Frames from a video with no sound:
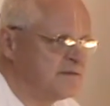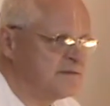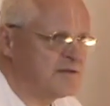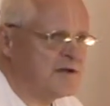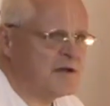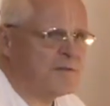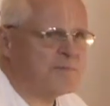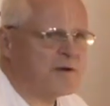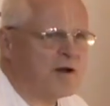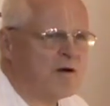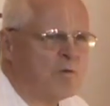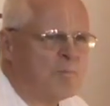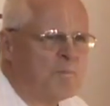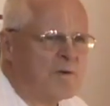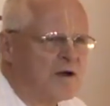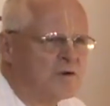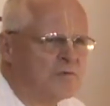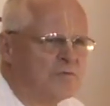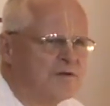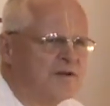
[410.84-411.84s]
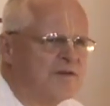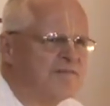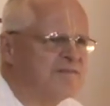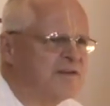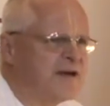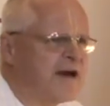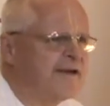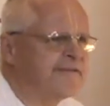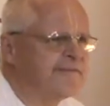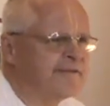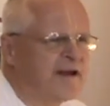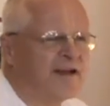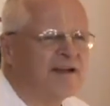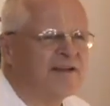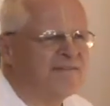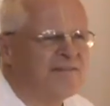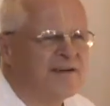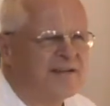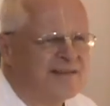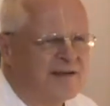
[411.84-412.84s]
Srila Prabhupada could have died right
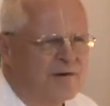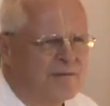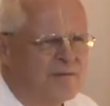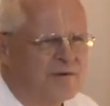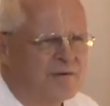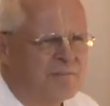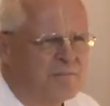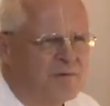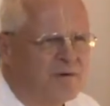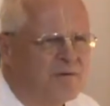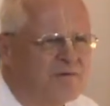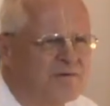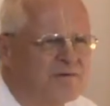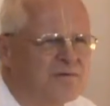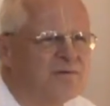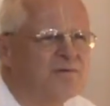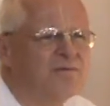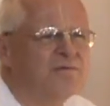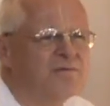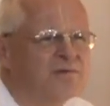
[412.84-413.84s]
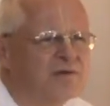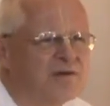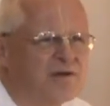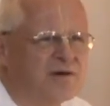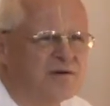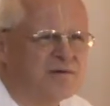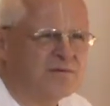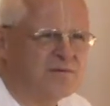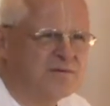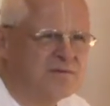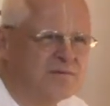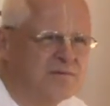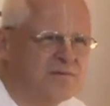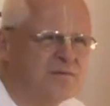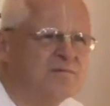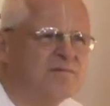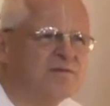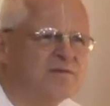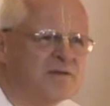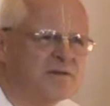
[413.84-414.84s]
away there on a boat. Who would know? Who
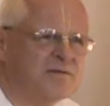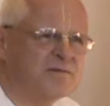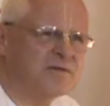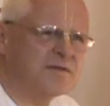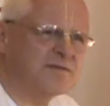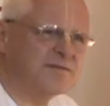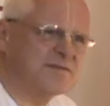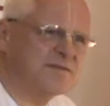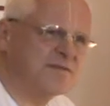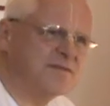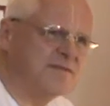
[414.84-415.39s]
would notice?